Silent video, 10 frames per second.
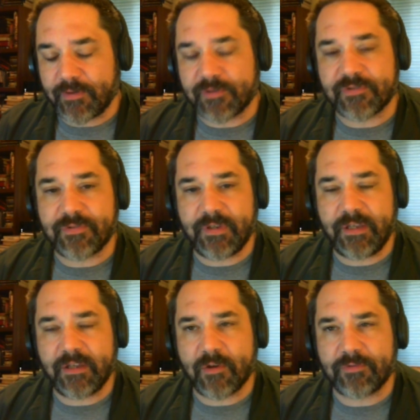there's,
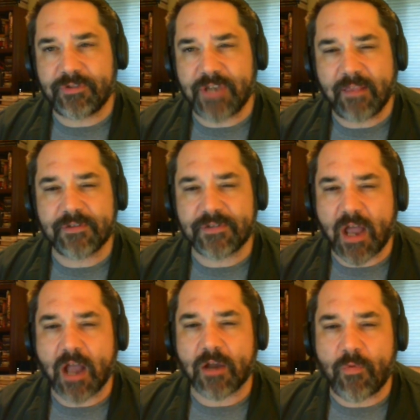you know, Jayla's
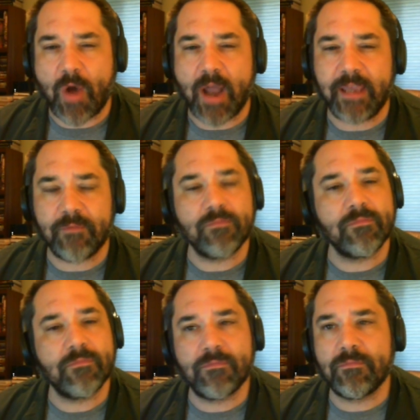not quite
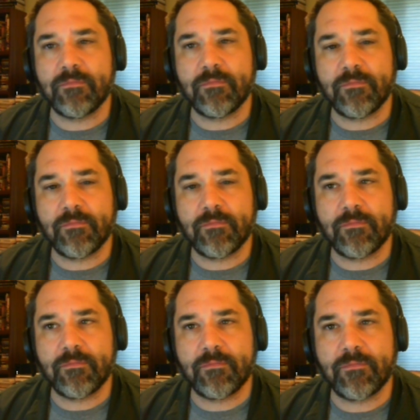
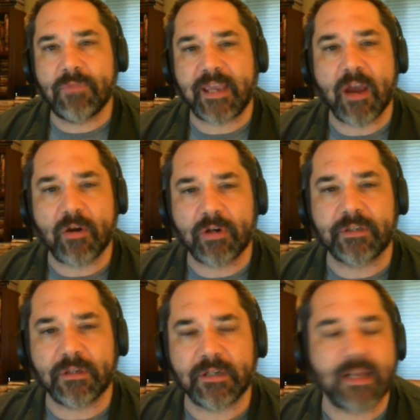the
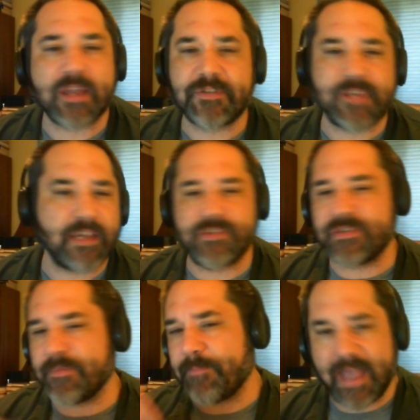character, and I'm not saying
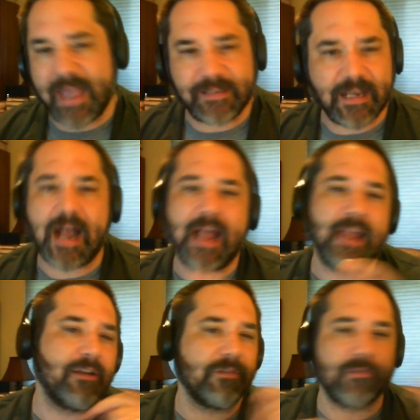she's a bad
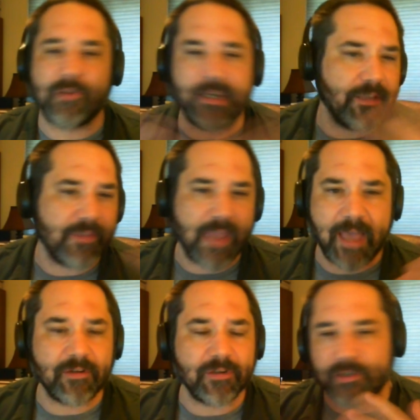guy or any of
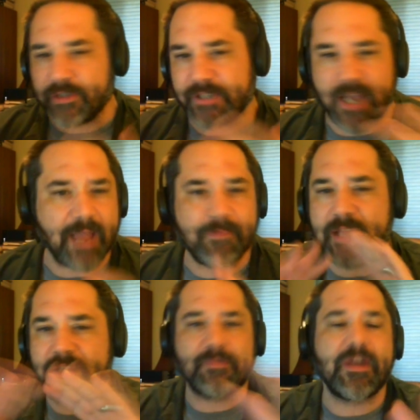that or a good guy. I'm
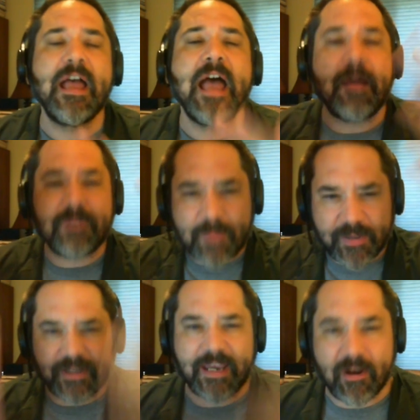talking
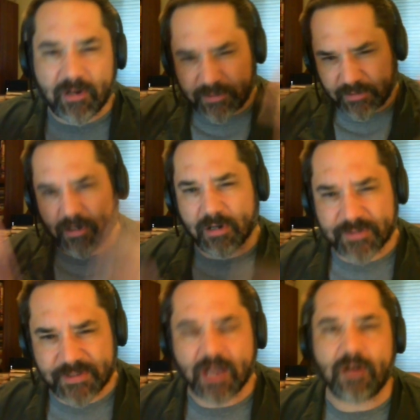about the character
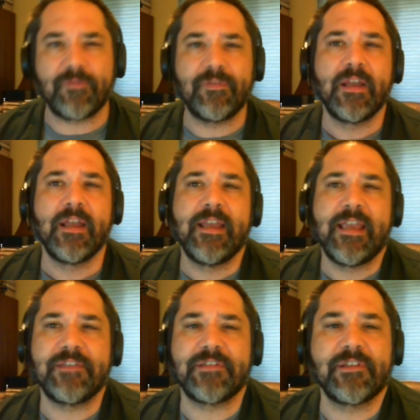herself
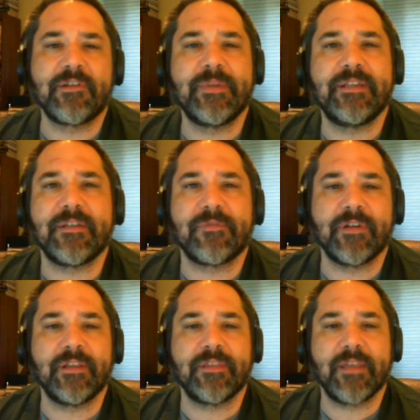is a little bit
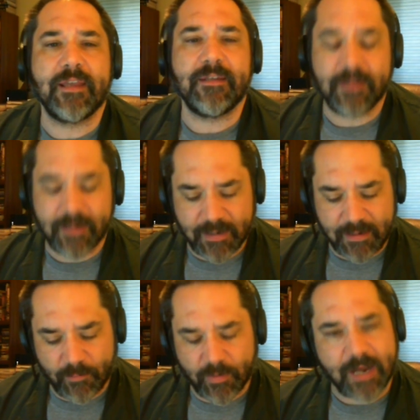different than
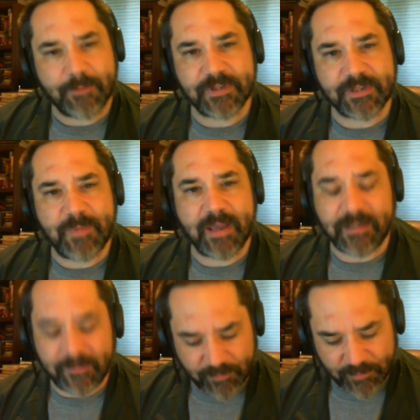what I was
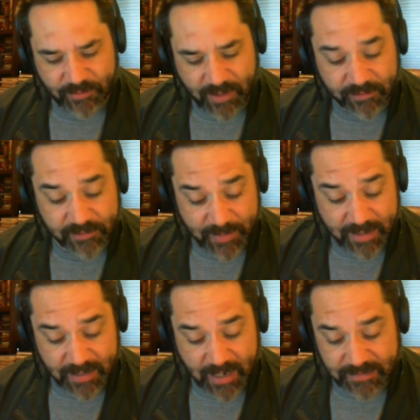expecting from the trailers,
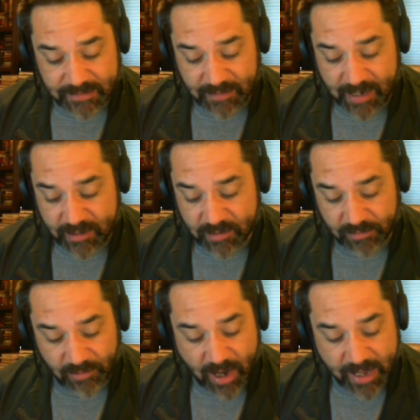but I did like her
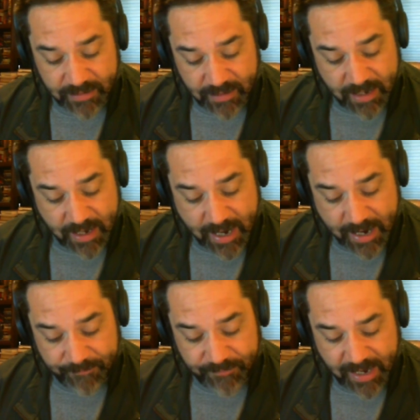a lot.
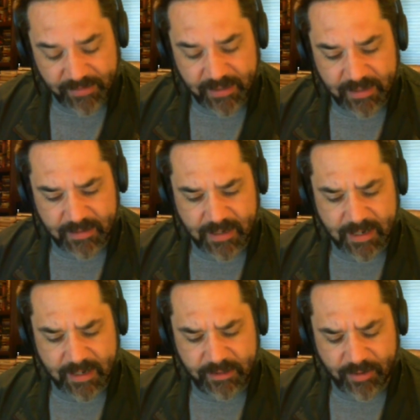And then,
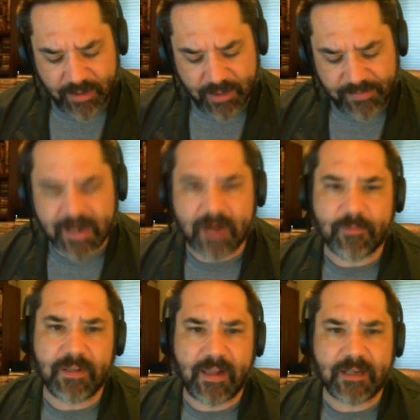you know, another thing I
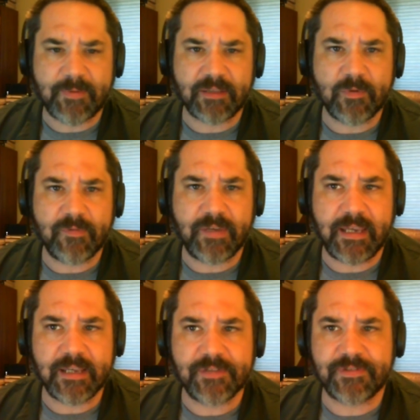really liked about the
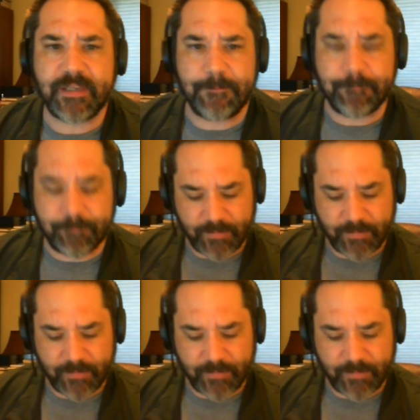movie is the